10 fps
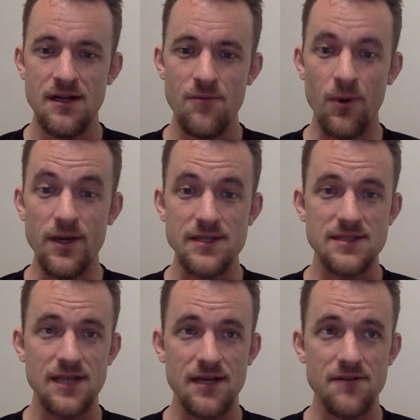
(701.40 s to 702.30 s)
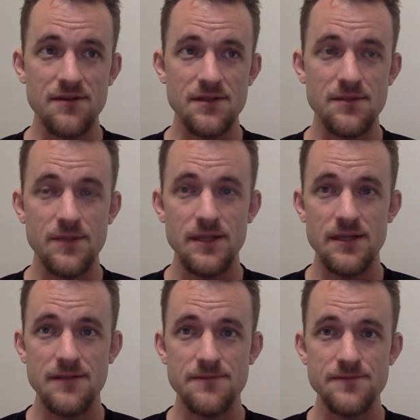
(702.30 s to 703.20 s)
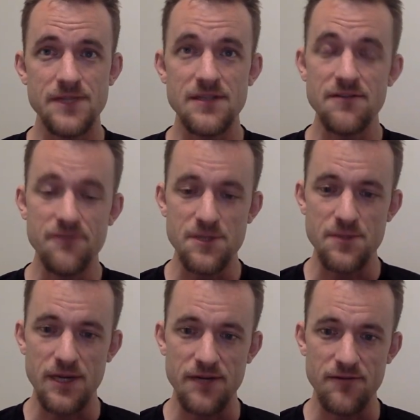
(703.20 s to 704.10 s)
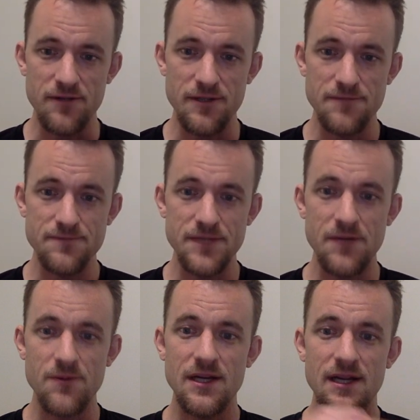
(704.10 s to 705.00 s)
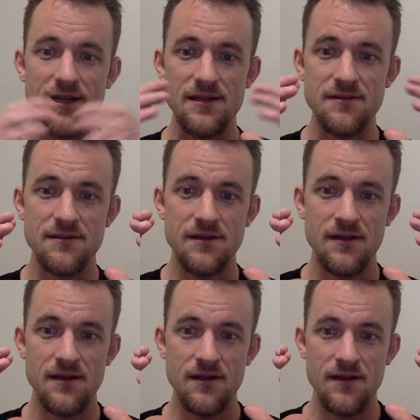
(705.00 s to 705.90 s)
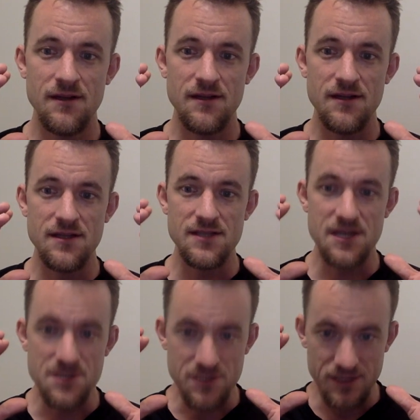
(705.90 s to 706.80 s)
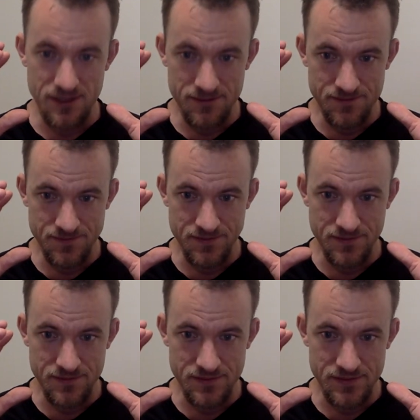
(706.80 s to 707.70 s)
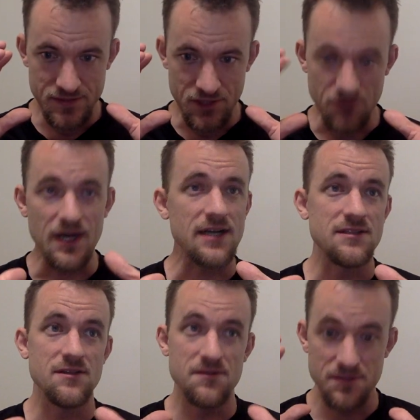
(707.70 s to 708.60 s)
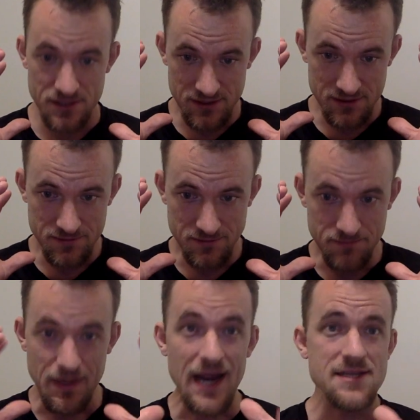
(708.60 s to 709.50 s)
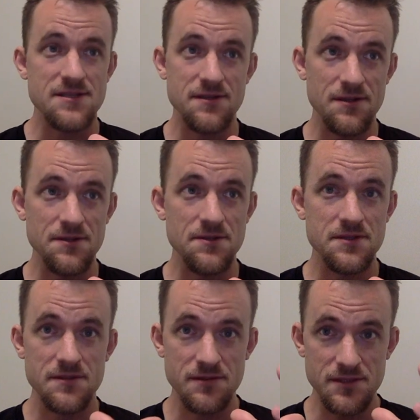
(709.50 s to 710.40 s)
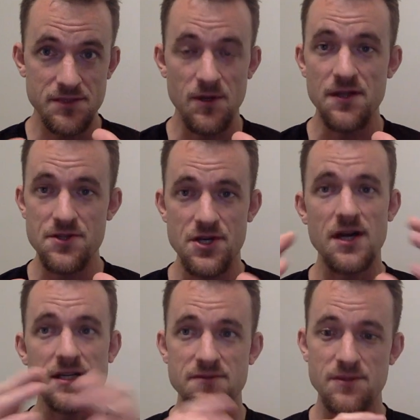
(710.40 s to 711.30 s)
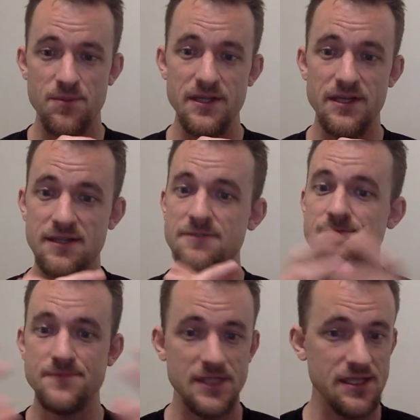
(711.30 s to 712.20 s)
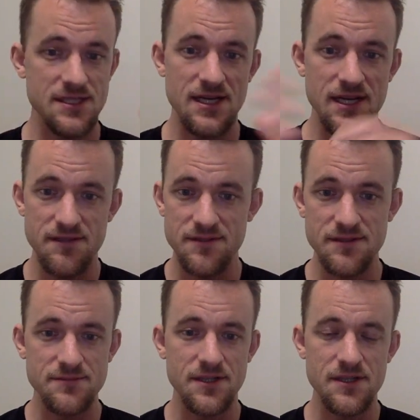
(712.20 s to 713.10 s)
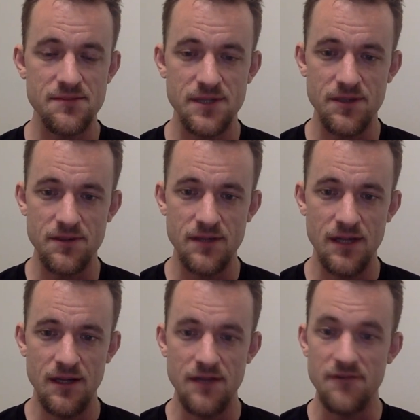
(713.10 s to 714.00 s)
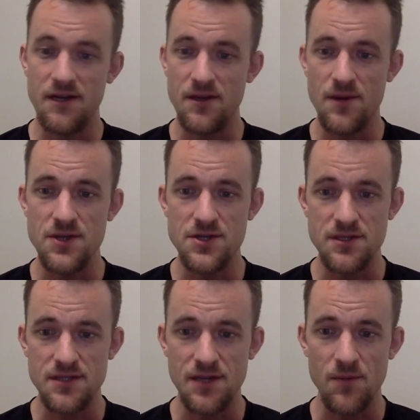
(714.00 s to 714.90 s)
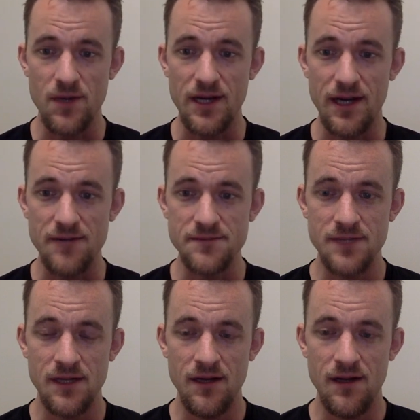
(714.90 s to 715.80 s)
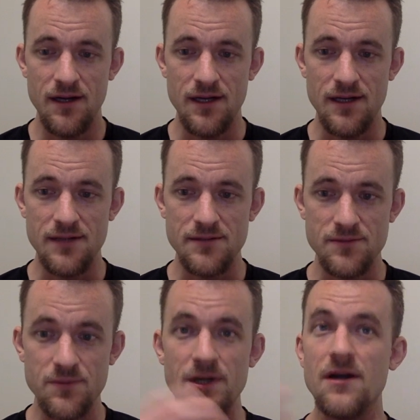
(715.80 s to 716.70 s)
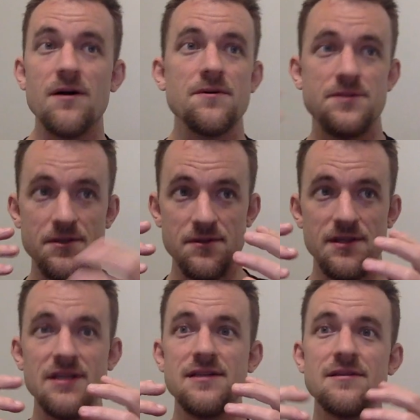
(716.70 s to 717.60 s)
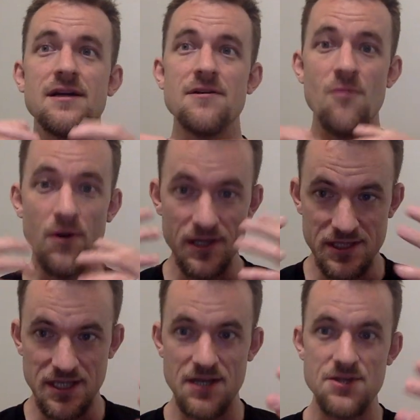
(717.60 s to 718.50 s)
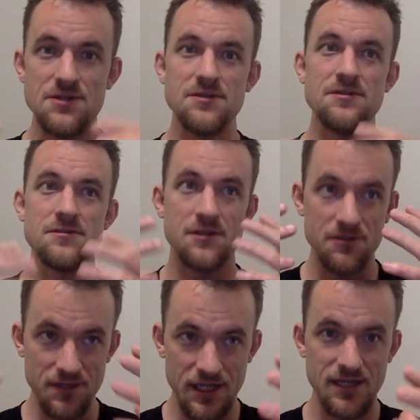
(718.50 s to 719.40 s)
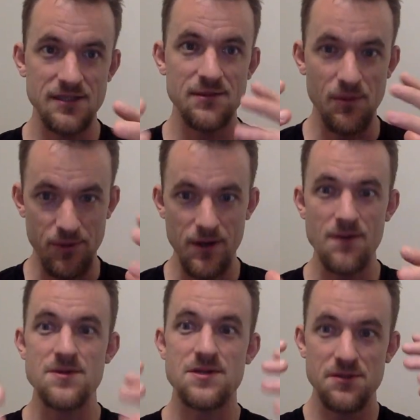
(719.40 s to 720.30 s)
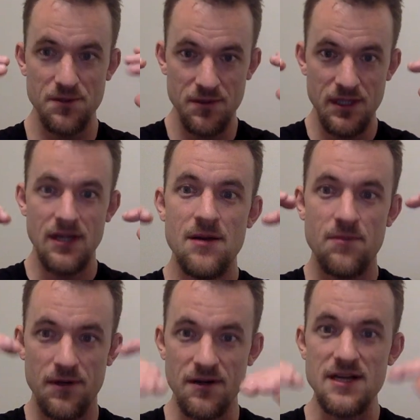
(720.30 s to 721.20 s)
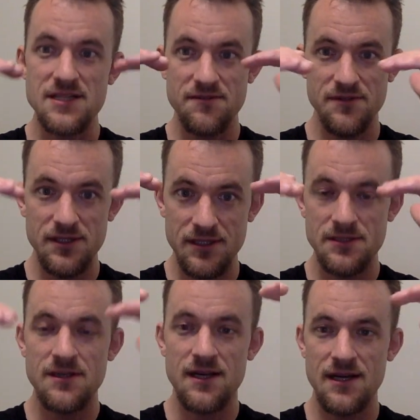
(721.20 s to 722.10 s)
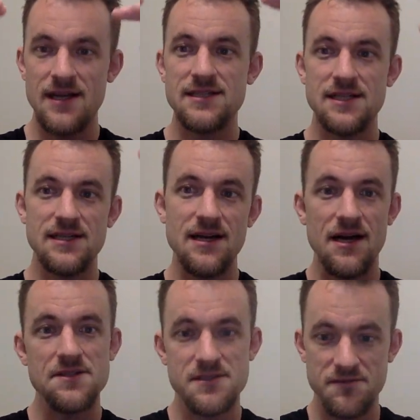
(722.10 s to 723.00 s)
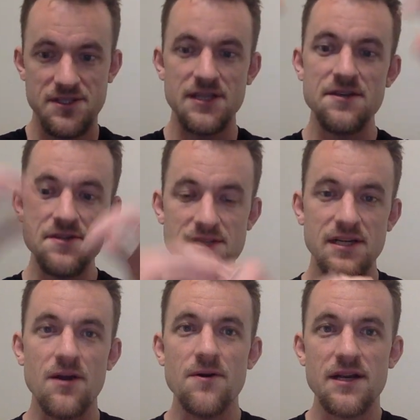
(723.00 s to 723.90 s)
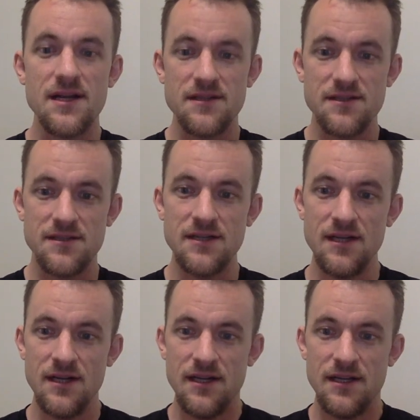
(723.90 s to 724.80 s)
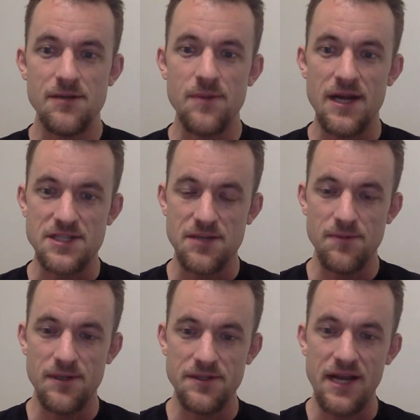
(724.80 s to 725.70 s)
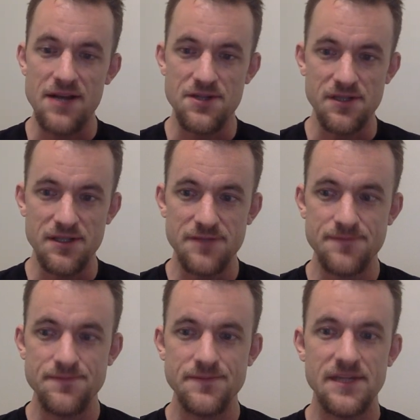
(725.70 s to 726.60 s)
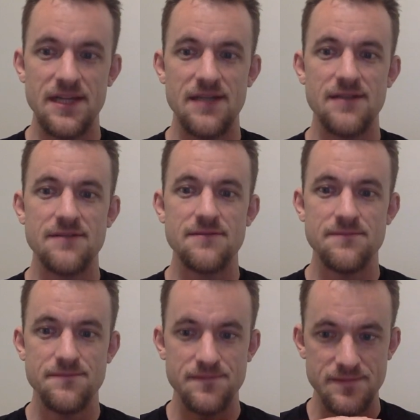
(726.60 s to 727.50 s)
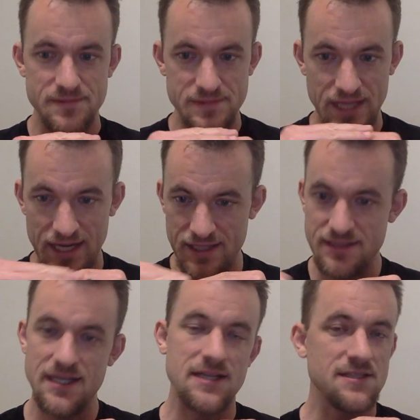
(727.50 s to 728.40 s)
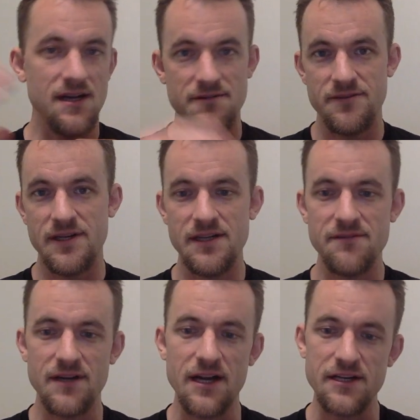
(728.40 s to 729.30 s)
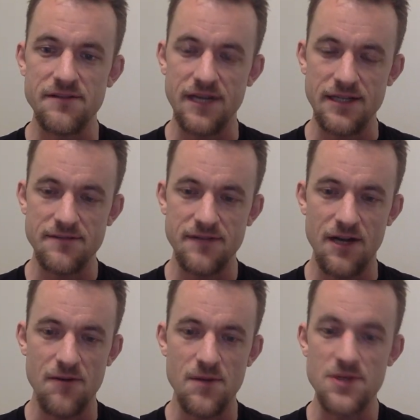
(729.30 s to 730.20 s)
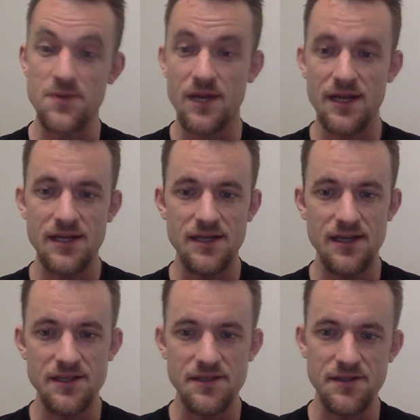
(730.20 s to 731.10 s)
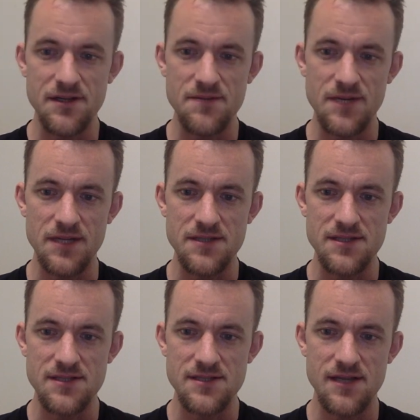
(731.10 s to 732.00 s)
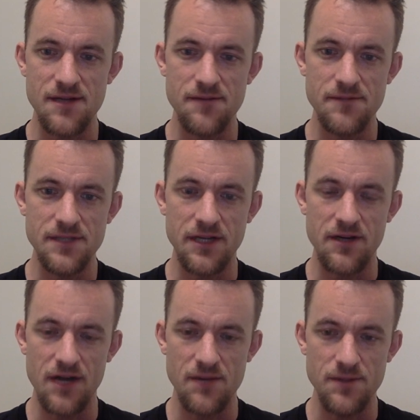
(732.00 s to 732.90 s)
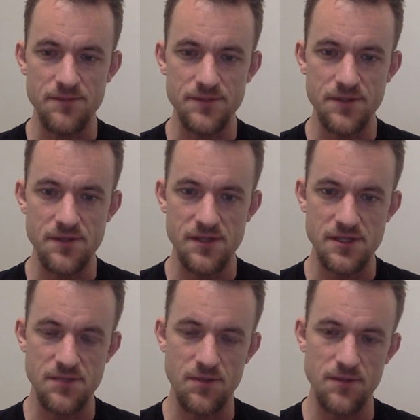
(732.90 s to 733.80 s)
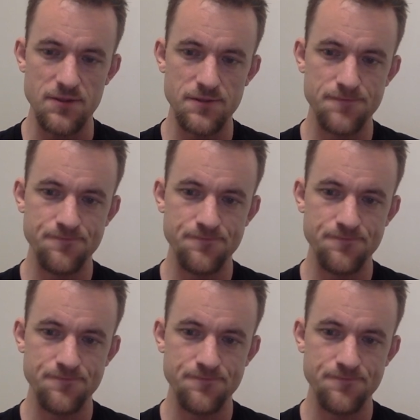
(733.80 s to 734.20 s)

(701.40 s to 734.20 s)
points that could really be a difference maker for them, and we can essentially correct those, master those small chunks for the player inside of a 30-minute evaluation type workout. When we go to the more intentional curriculum approach to progressively connecting dots of skills that go together in basketball naturally, then that takes off at an even higher rate. How much we can get done in 30 minutes is really incredible using this approach.